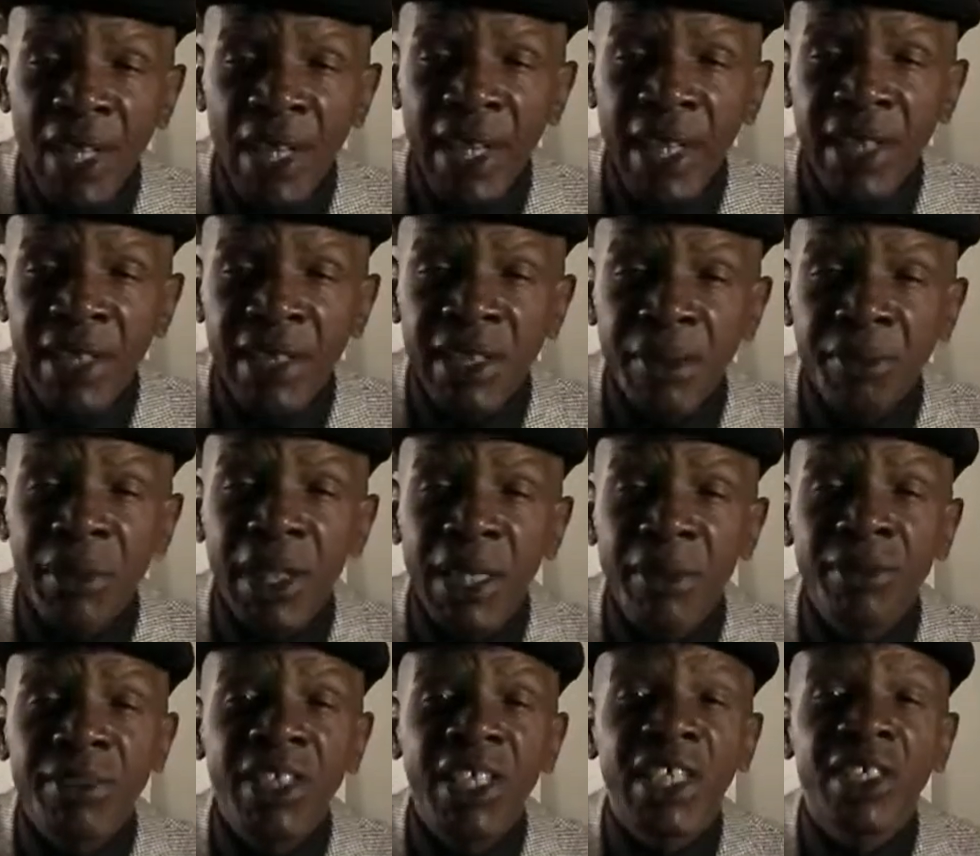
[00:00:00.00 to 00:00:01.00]
and
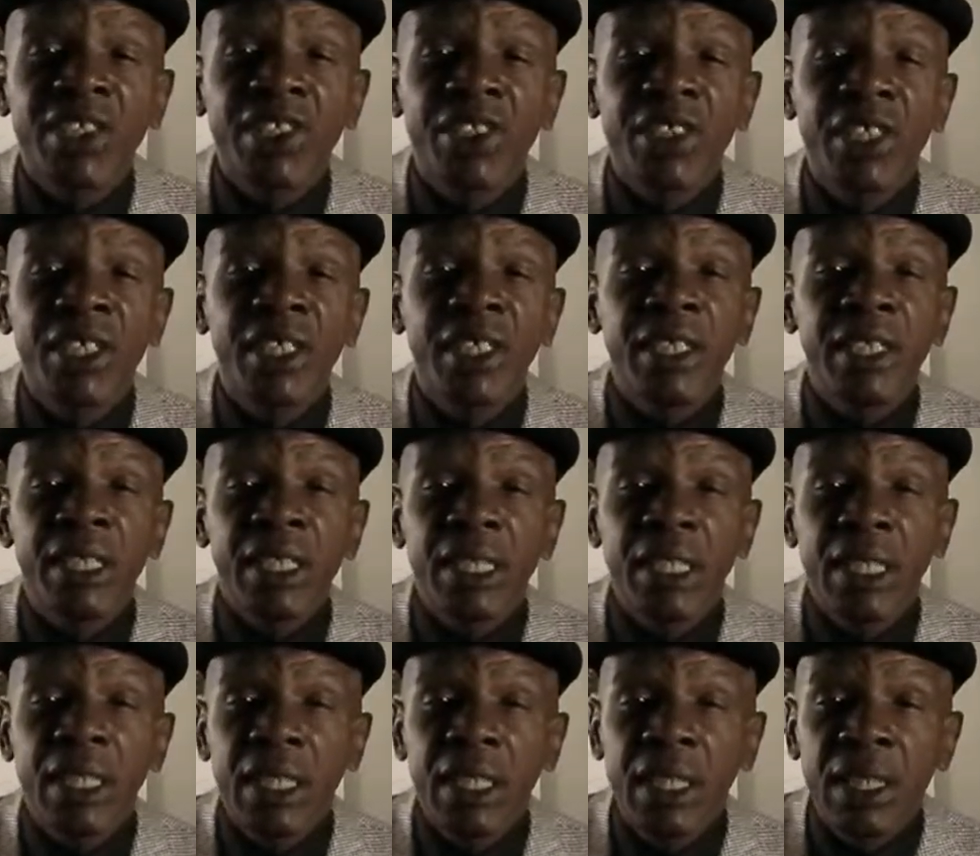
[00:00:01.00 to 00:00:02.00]
sometimes change is good.
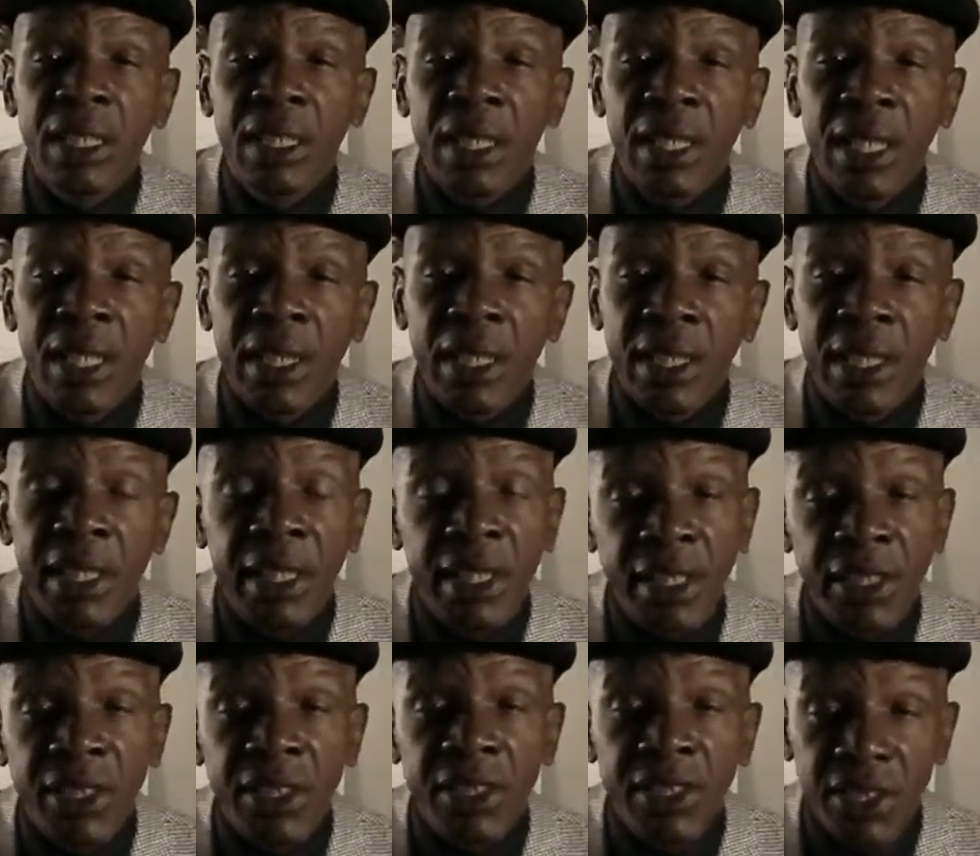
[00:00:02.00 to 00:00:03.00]
It
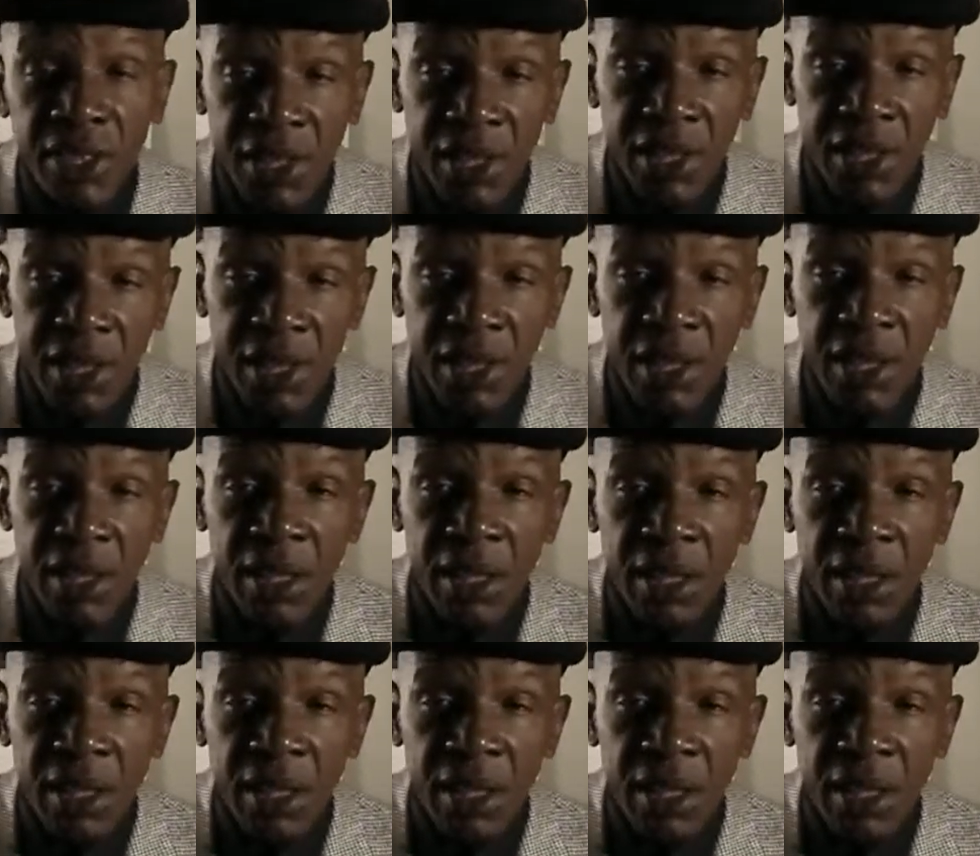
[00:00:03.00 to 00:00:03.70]
is consistent.